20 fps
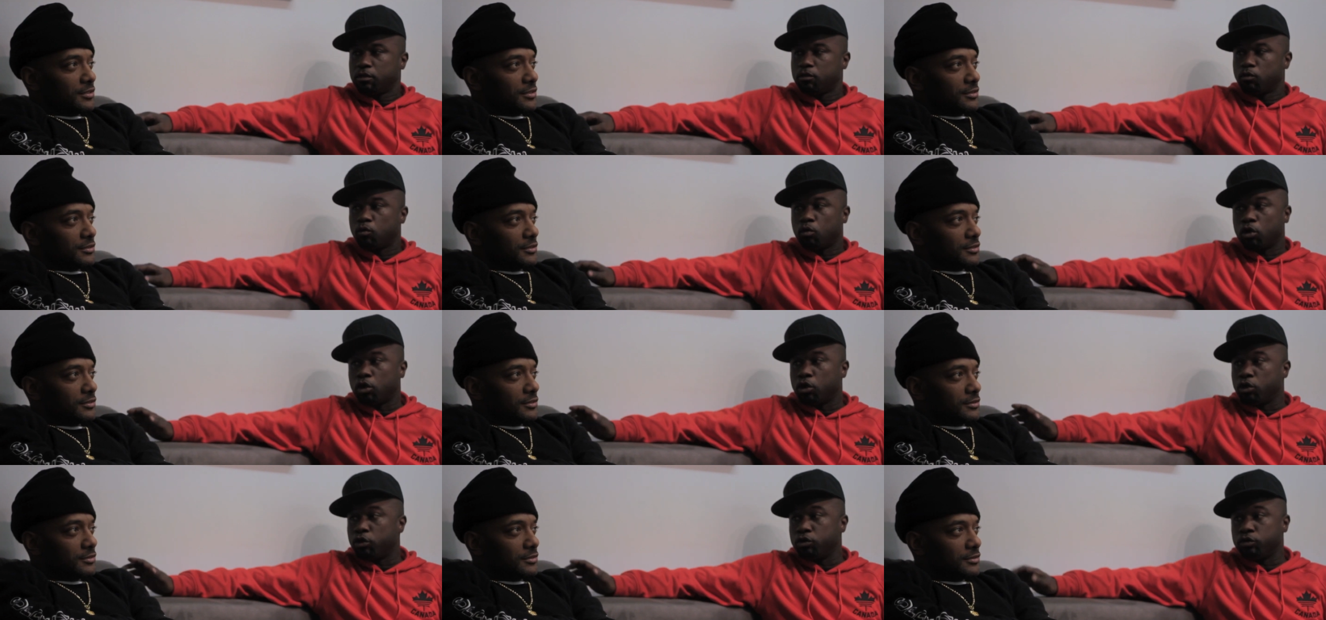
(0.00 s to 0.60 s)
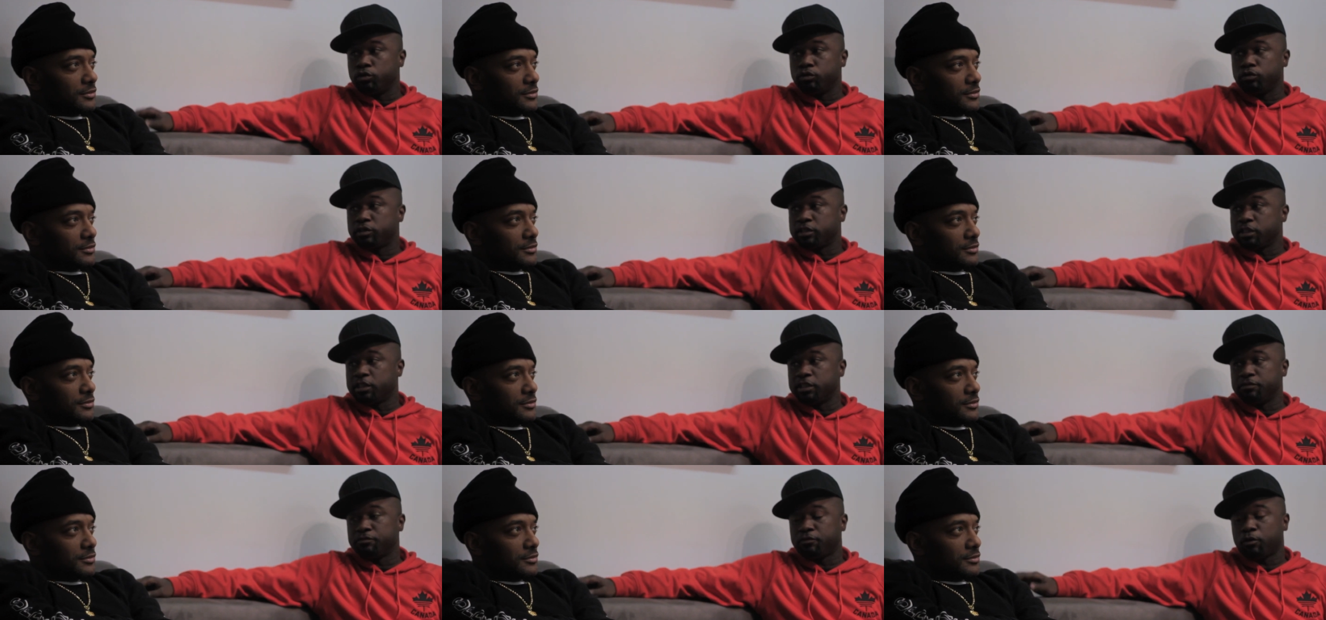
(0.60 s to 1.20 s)

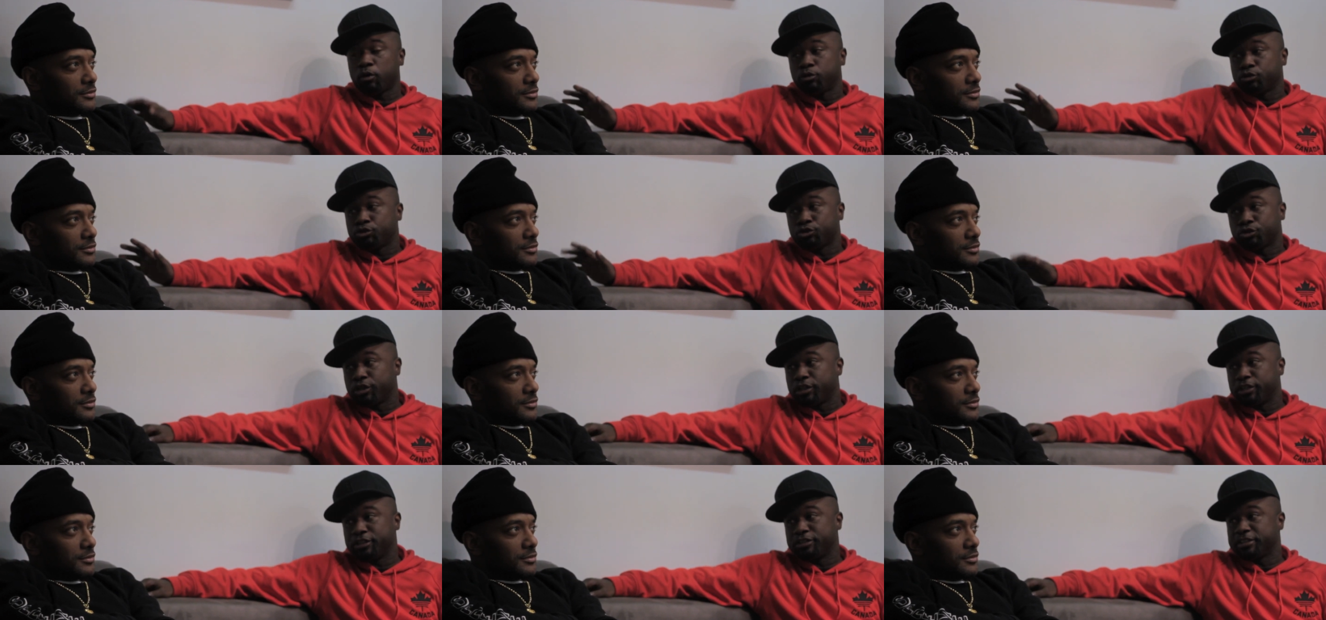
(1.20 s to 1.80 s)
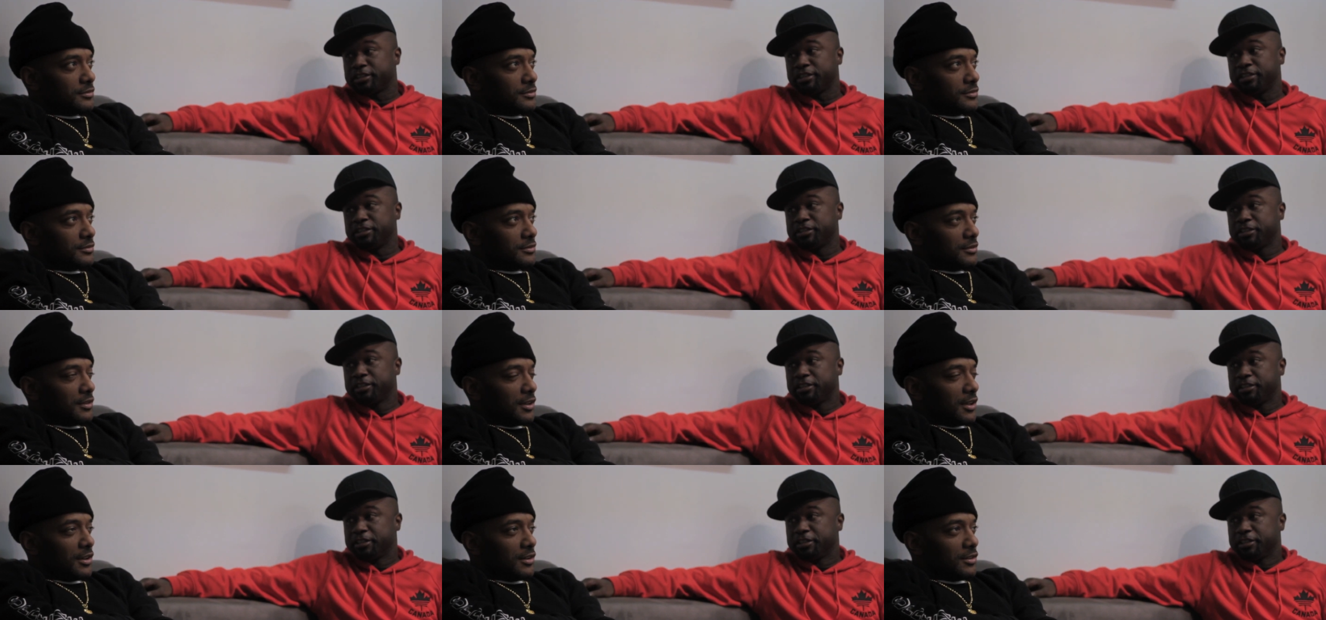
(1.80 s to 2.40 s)
Speaker 1: Words and Voltron, son.
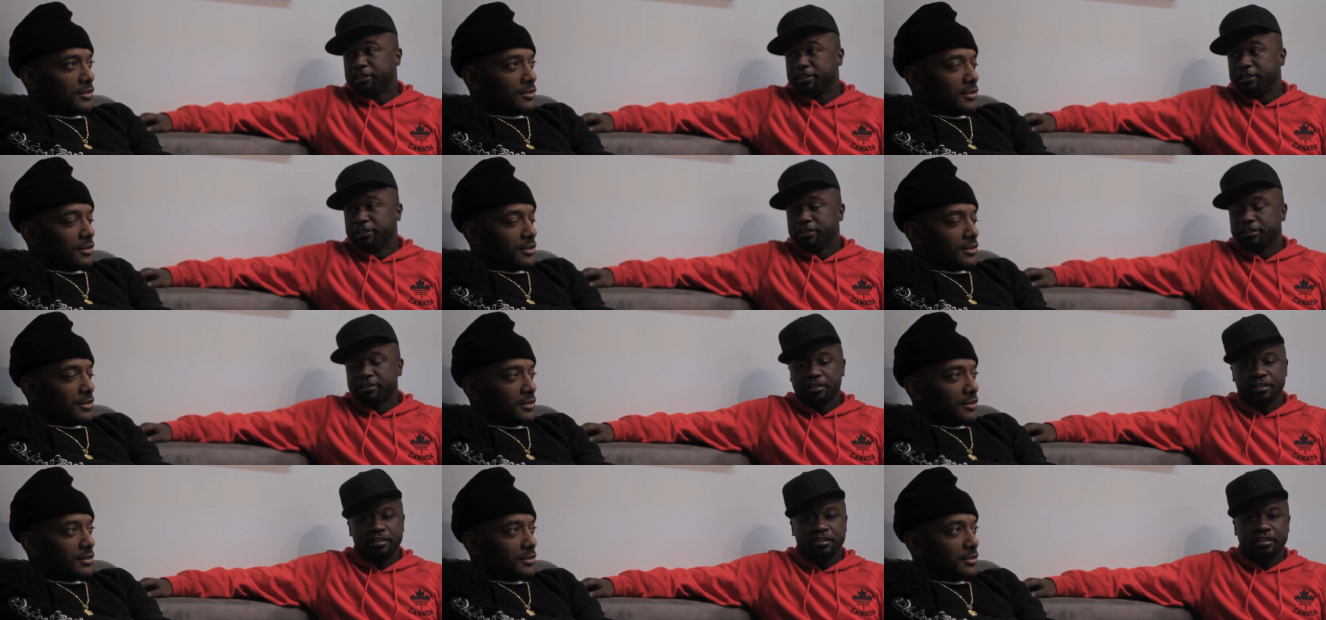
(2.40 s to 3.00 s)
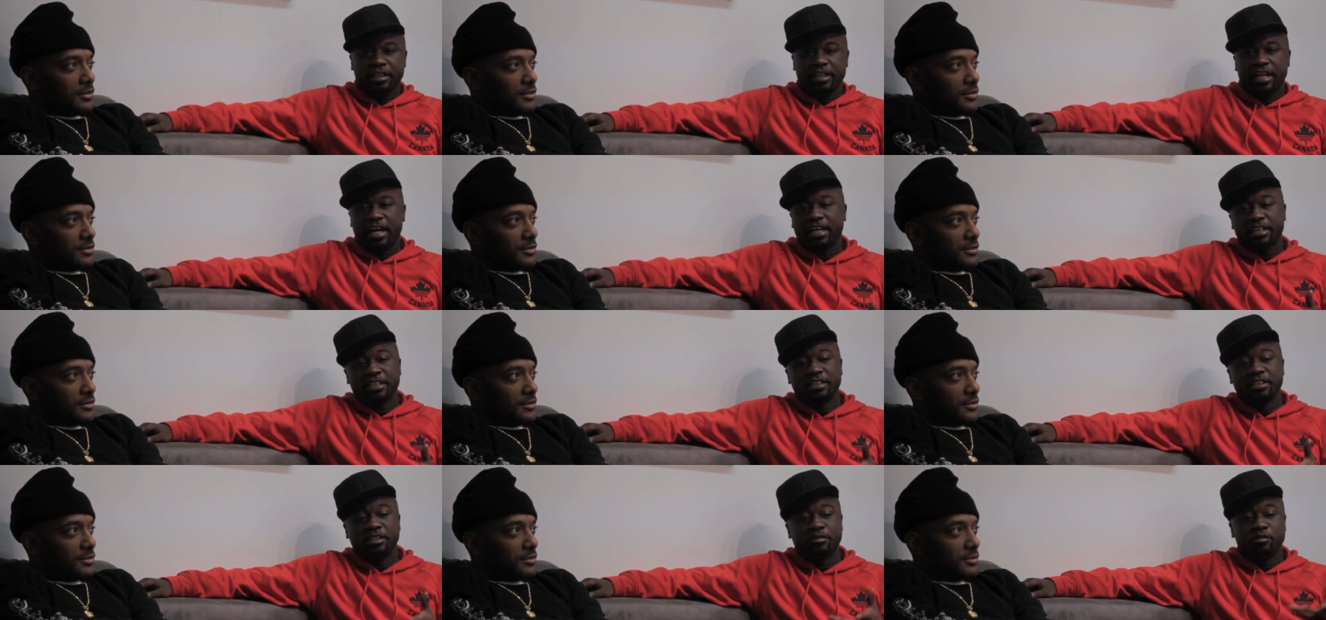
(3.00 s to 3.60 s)
Oh, yeah. son. And I
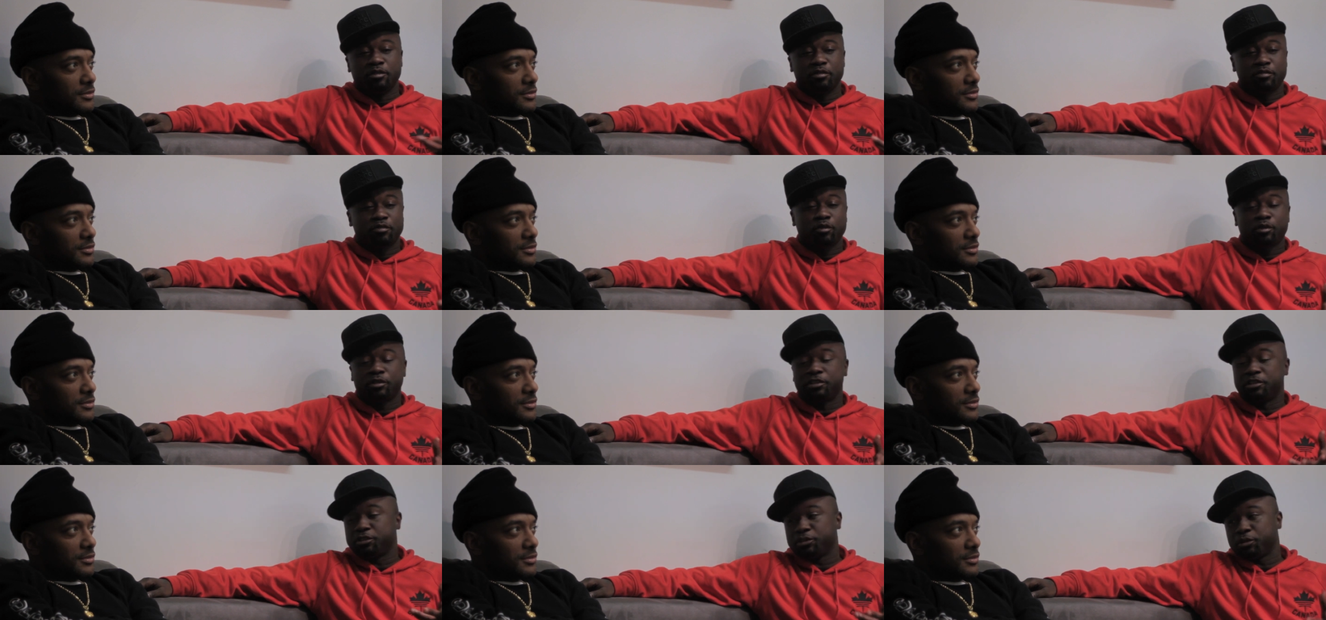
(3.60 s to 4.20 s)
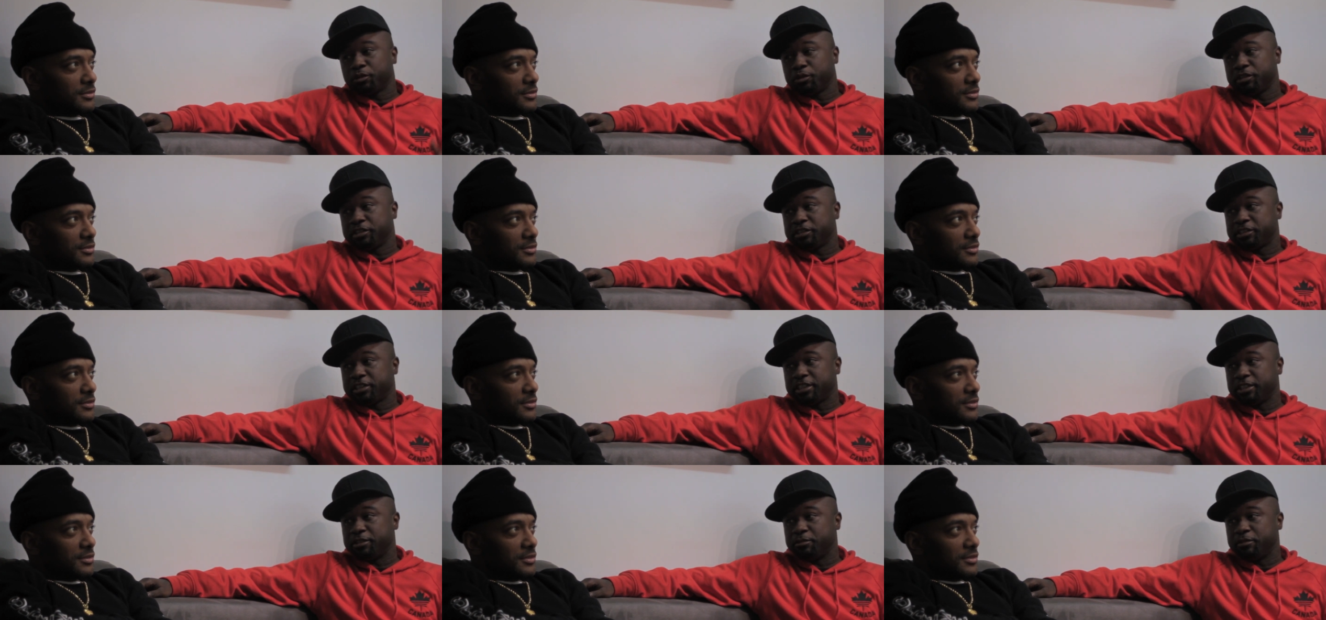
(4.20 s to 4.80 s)
couldn't even afford the toys
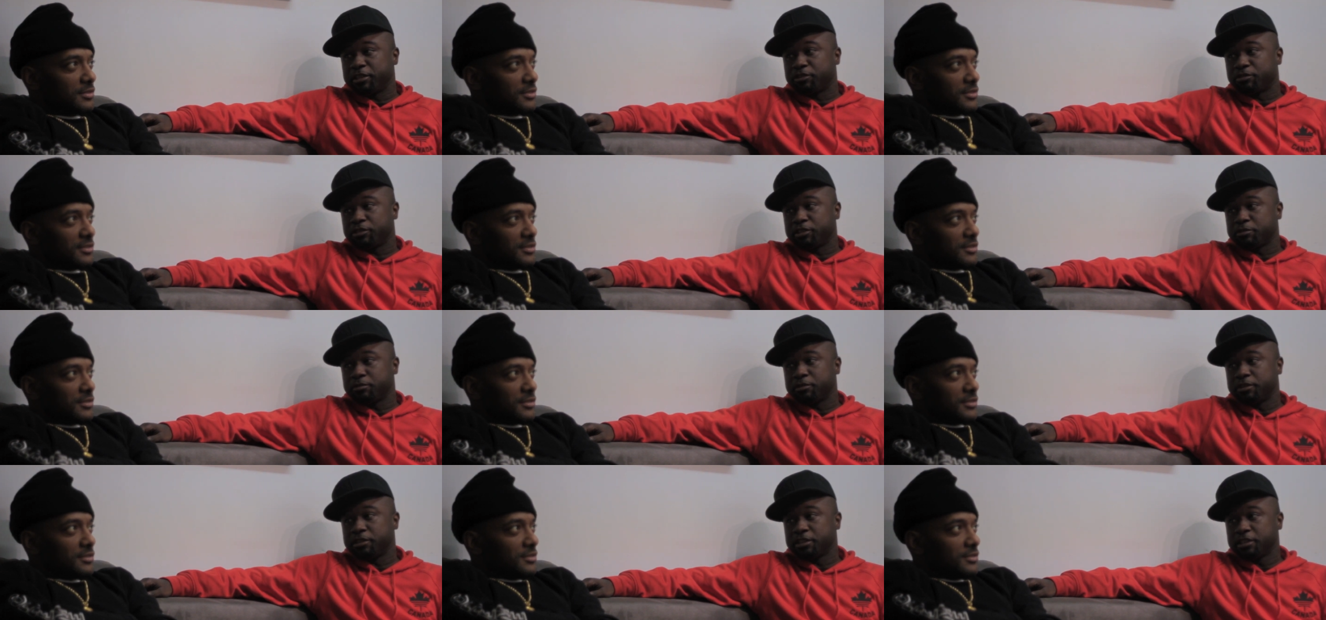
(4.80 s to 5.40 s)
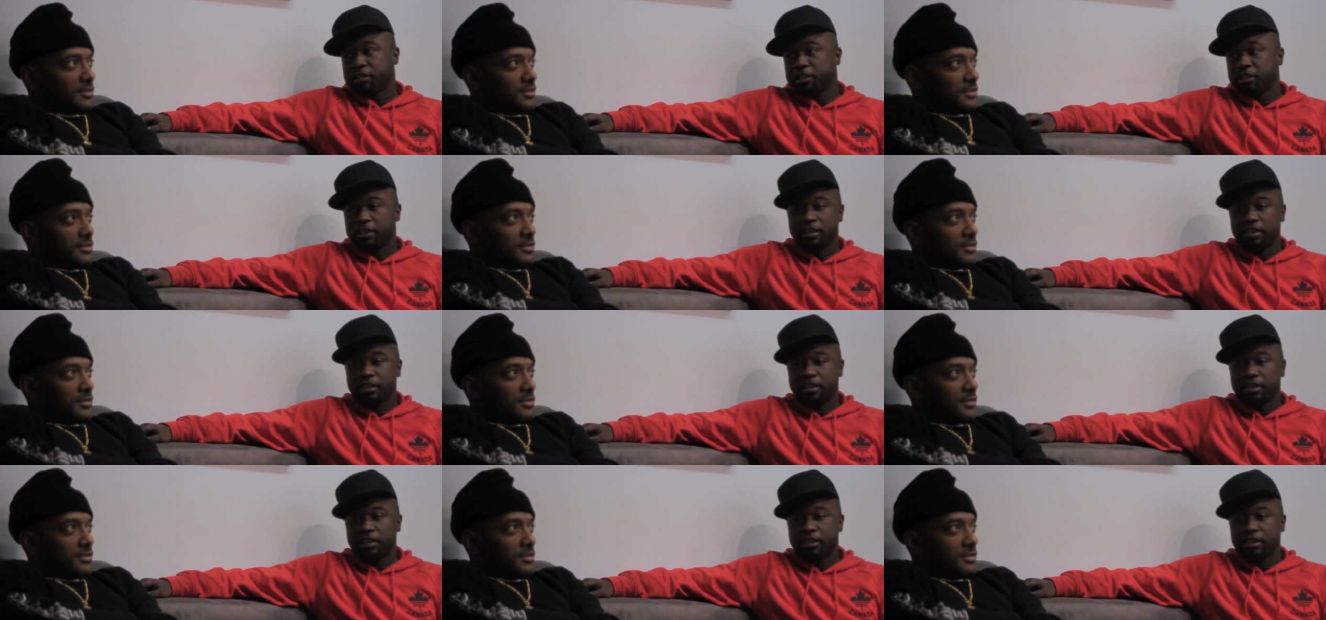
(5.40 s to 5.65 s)
to get them at Christmas.